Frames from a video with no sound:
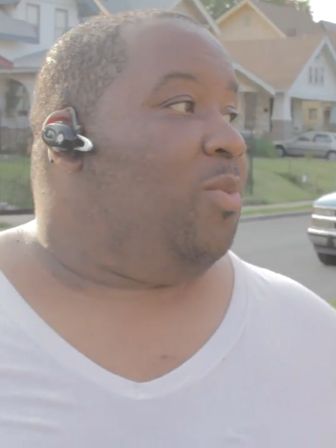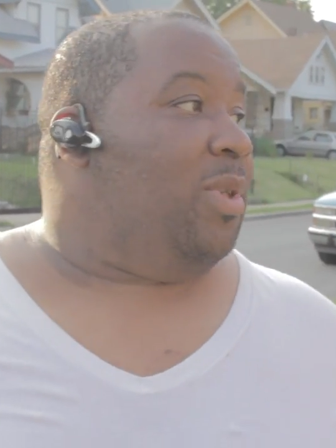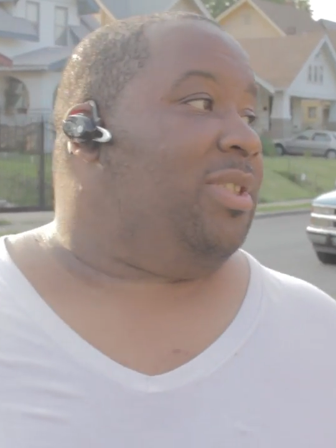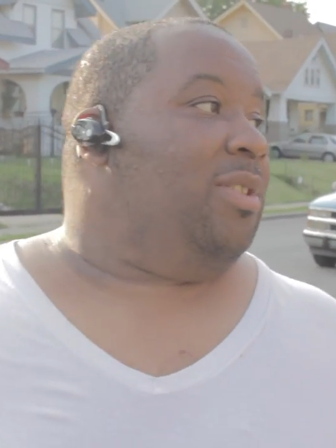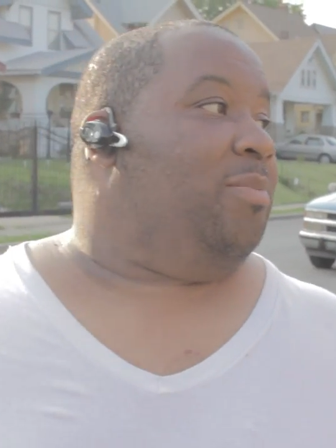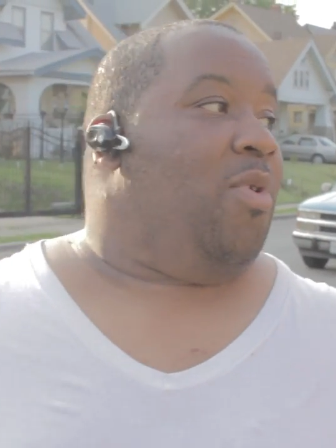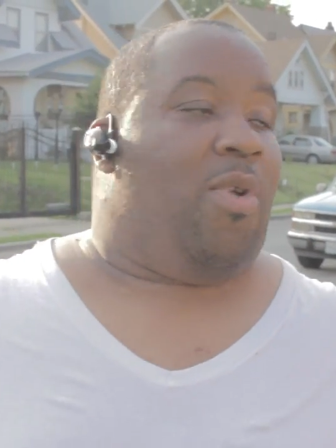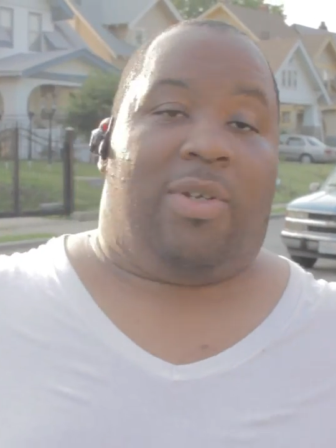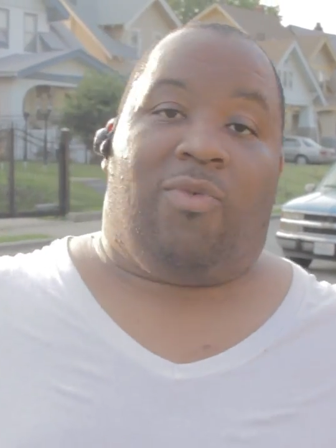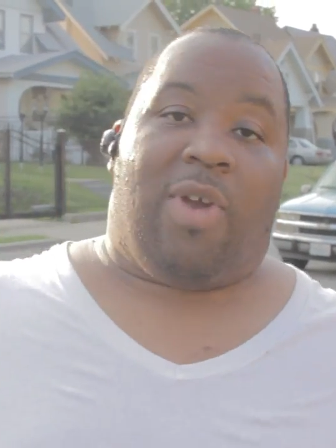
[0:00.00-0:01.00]
Where she was
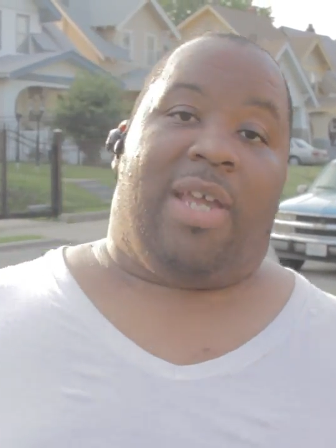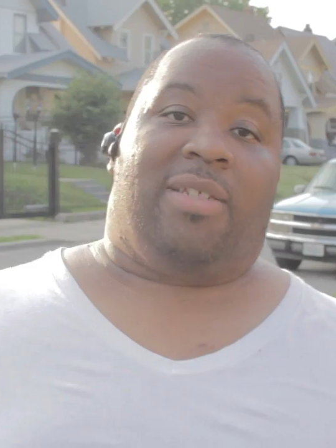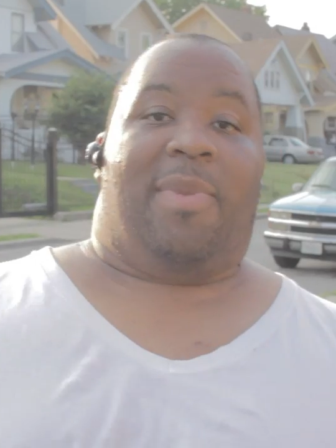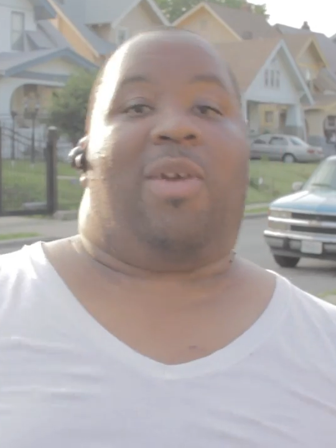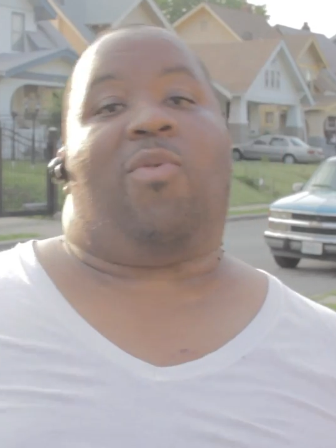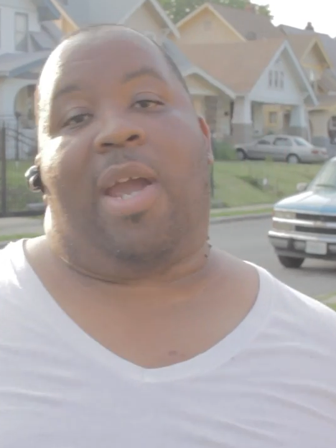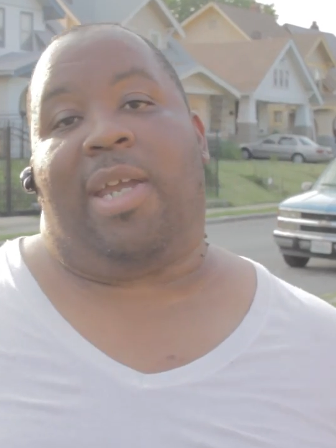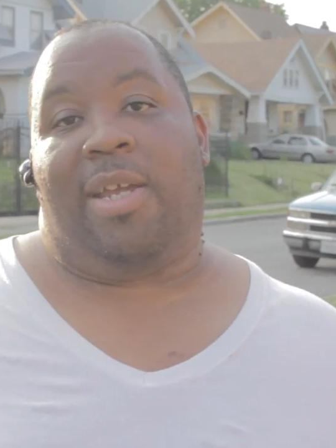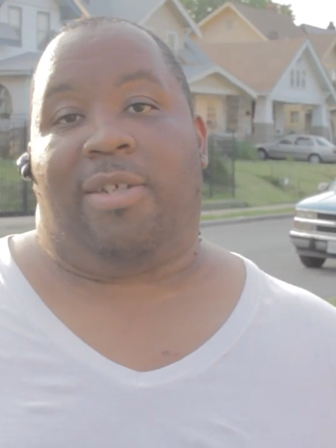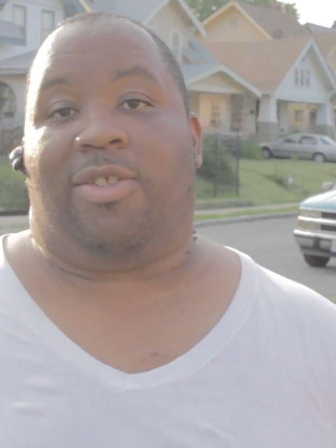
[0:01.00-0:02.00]
born and raised, man, right
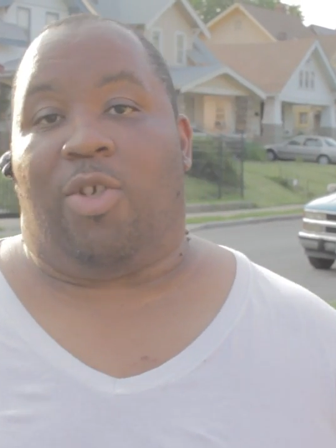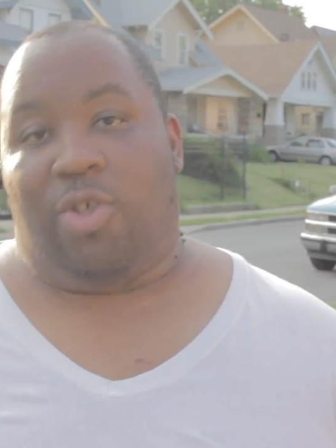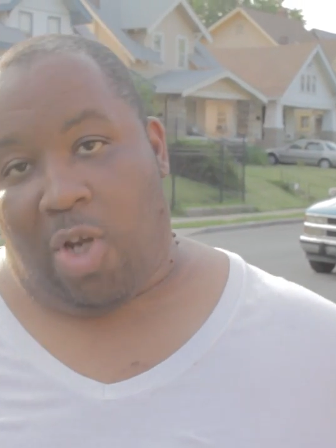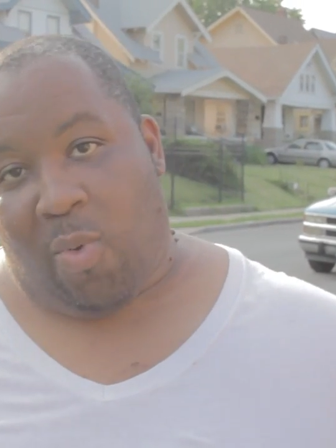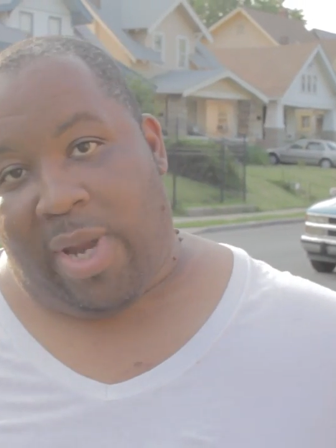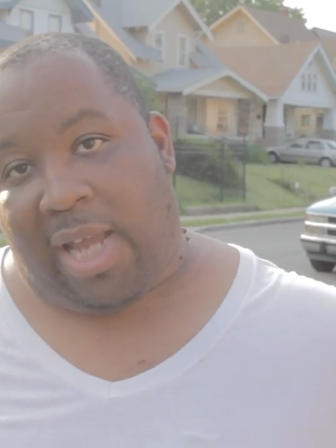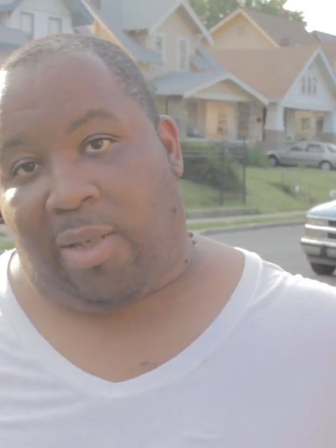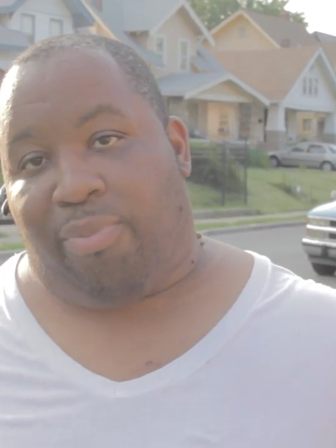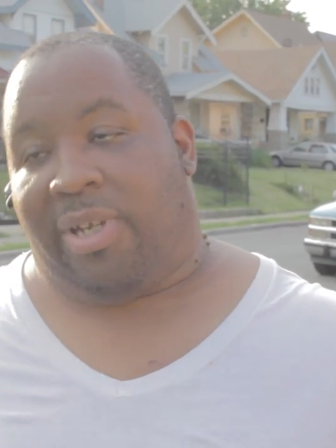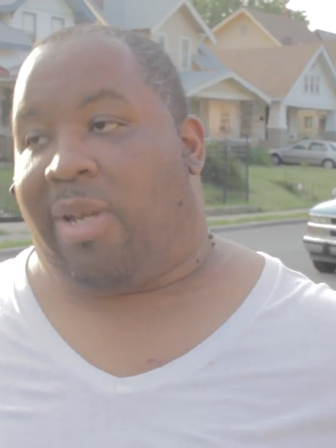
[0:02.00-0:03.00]
here. So you know we had
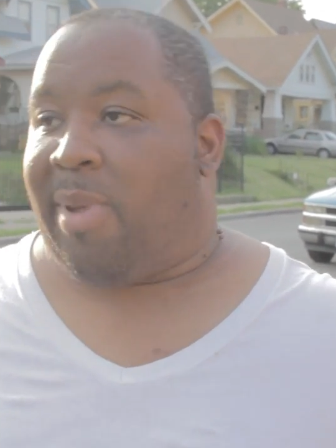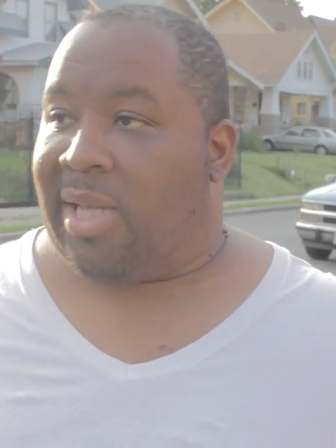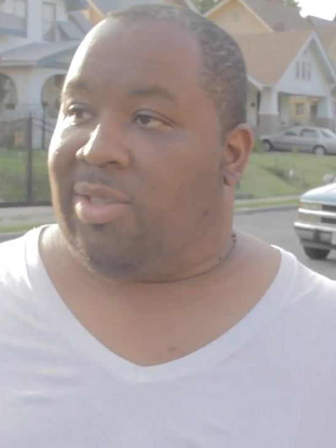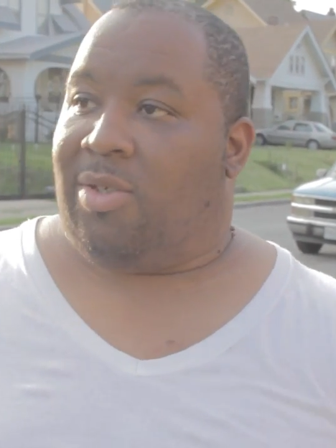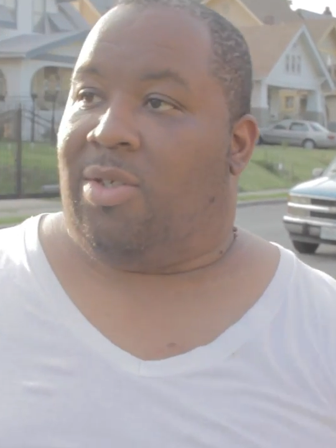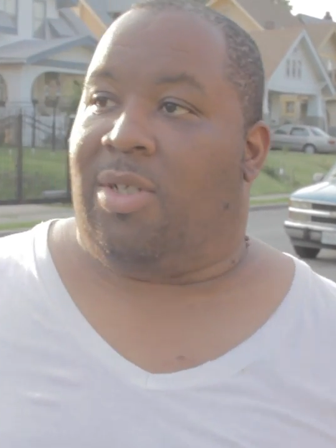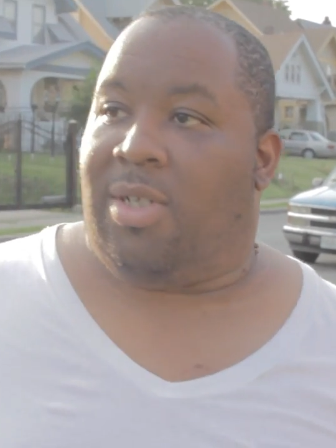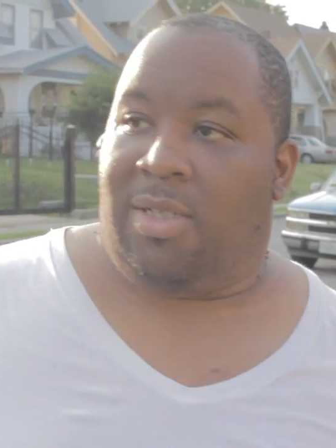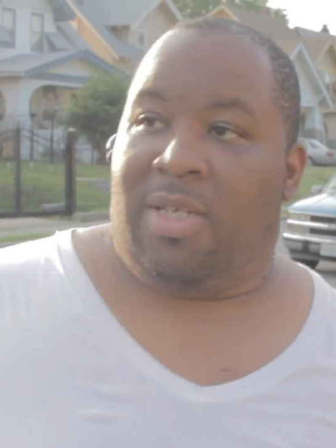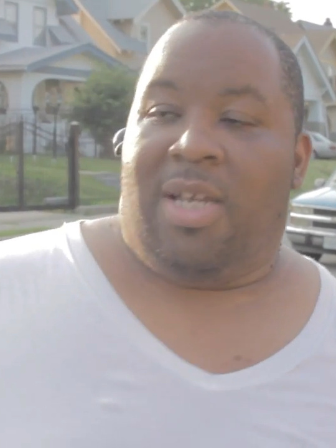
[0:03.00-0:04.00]
to bring it back to the
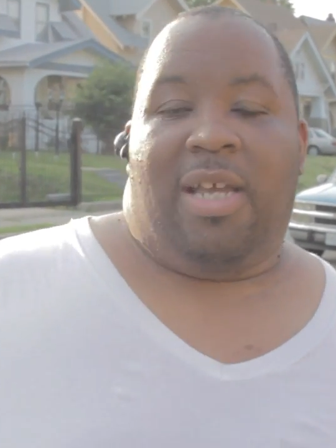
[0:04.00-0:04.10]
hood.